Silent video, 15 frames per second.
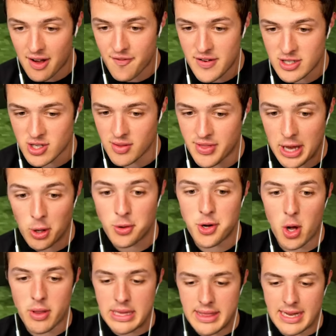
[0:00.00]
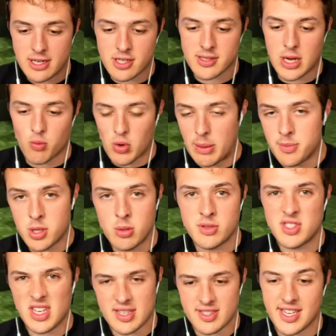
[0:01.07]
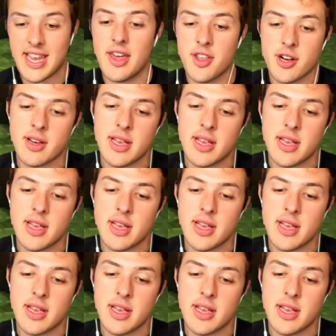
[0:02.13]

efficient. They don't know that they can just, like, rub two sticks together